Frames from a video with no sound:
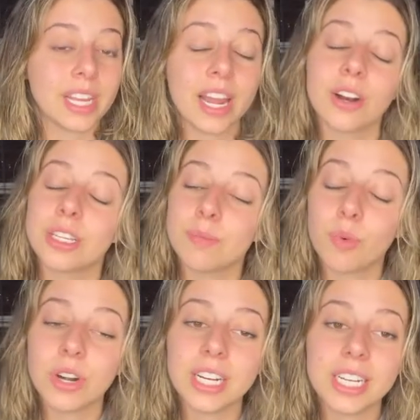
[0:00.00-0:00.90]
And our
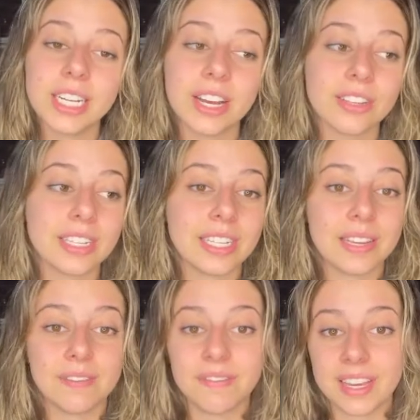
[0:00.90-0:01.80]
supporting details is he
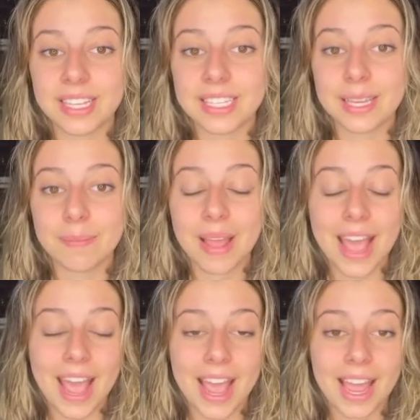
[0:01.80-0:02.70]
feeds them
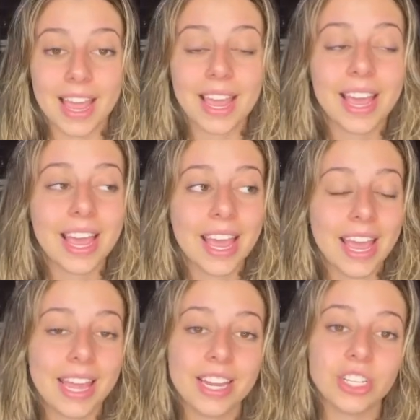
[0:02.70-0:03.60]
hay
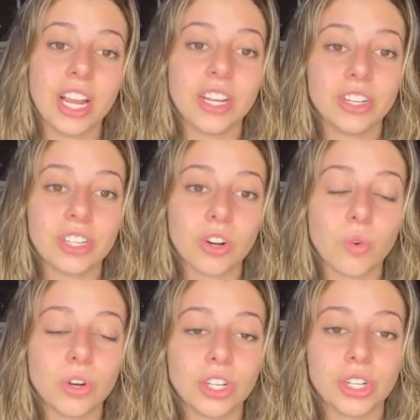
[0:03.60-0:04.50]
and he changes their
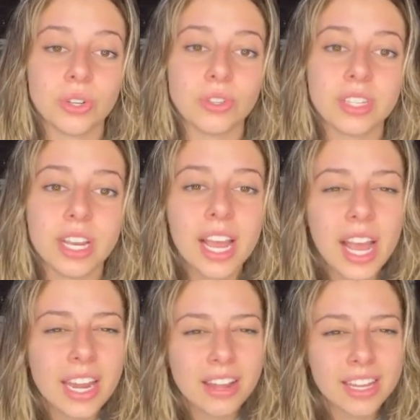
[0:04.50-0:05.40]
horseshoes.
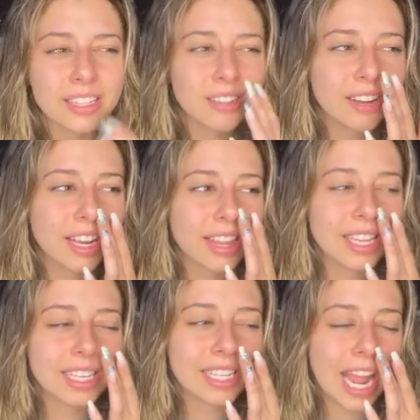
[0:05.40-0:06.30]
Now let's look at
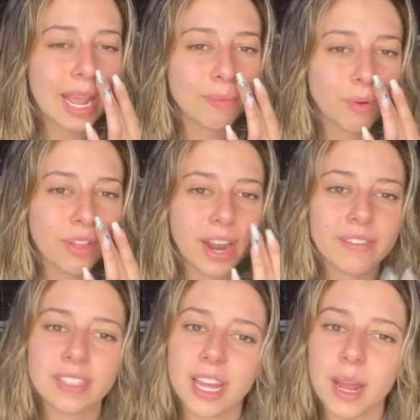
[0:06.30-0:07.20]
this table that I've
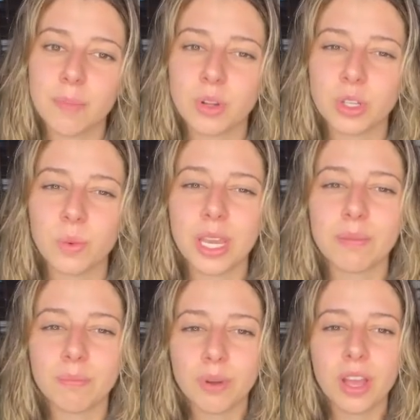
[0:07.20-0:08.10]
set up and so we can
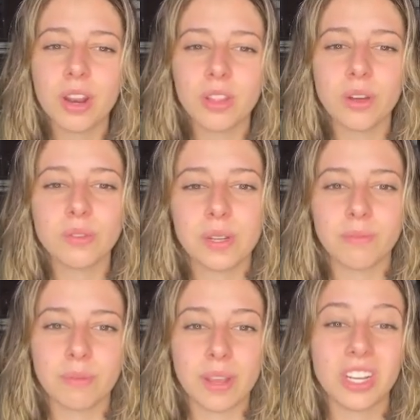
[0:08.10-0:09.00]
put those
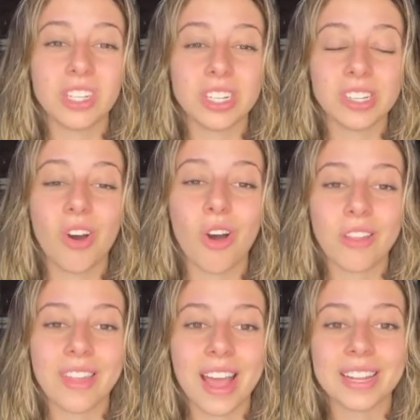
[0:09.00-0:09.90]
information
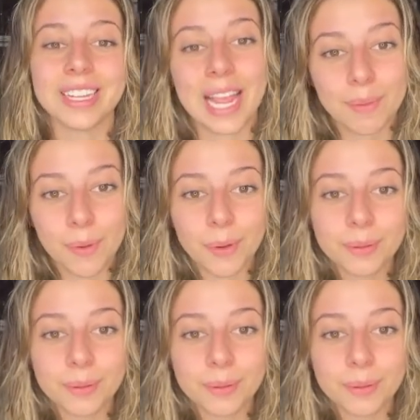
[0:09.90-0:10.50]
on that table.